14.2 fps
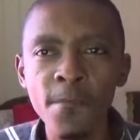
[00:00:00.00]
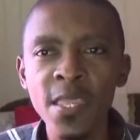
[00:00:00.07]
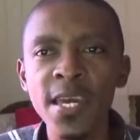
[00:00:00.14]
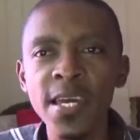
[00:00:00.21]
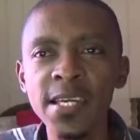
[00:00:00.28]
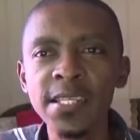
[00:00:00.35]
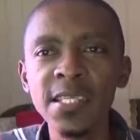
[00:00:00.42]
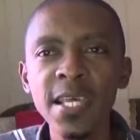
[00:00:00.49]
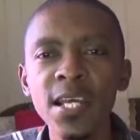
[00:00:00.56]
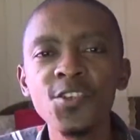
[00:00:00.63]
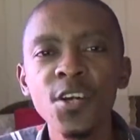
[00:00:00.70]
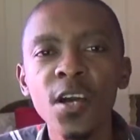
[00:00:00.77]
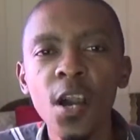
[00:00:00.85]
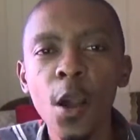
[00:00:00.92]
It is
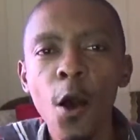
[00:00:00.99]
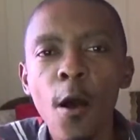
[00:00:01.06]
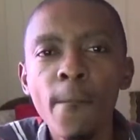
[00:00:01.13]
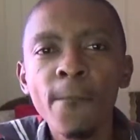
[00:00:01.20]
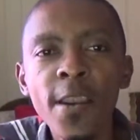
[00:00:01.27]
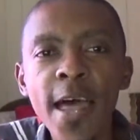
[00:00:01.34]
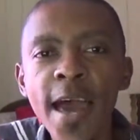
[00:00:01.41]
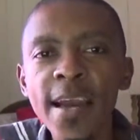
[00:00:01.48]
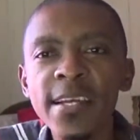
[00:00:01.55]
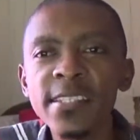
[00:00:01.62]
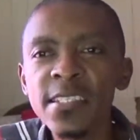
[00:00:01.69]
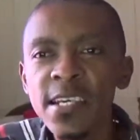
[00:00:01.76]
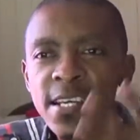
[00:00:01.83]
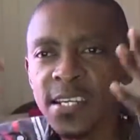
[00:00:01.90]
such a
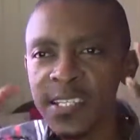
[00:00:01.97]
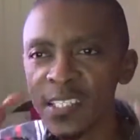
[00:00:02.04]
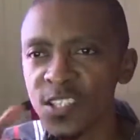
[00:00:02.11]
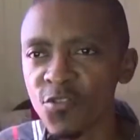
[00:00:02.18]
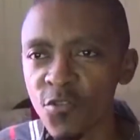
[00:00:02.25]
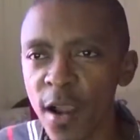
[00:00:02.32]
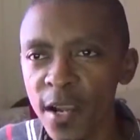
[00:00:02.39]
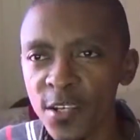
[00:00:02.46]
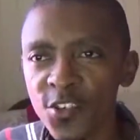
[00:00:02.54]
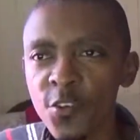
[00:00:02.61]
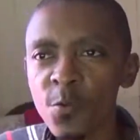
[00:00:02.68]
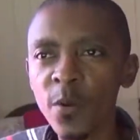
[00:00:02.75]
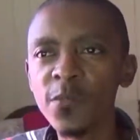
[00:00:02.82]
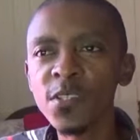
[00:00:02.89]
complex
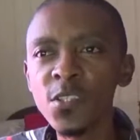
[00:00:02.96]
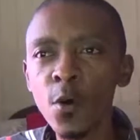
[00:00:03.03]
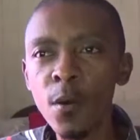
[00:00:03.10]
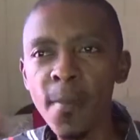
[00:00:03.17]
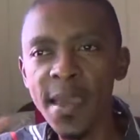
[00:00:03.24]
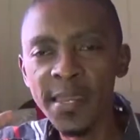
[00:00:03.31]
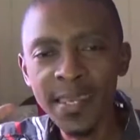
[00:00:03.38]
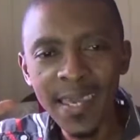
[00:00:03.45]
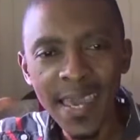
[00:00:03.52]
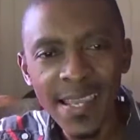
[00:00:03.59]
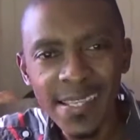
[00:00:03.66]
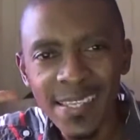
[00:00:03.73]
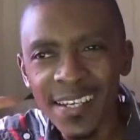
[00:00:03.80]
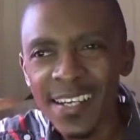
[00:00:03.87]
structure with so many
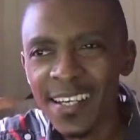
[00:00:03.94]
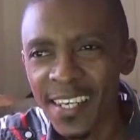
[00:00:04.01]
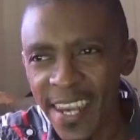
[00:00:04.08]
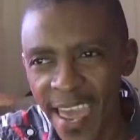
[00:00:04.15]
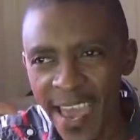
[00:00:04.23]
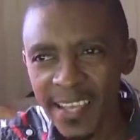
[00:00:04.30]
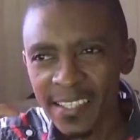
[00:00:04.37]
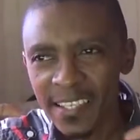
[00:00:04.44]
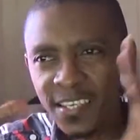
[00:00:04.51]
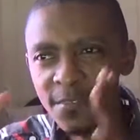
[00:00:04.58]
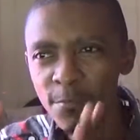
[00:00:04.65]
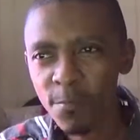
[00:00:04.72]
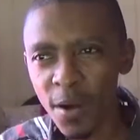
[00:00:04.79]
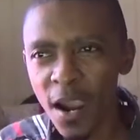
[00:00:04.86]

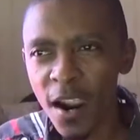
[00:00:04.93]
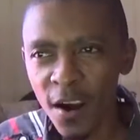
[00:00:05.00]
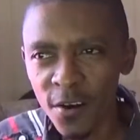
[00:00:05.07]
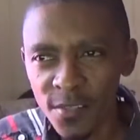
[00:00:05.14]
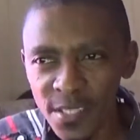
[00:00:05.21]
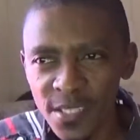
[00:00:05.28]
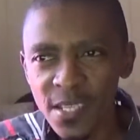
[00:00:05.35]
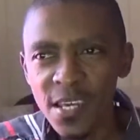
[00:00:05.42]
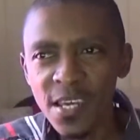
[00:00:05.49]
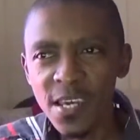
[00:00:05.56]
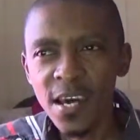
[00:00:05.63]
interconnected parts,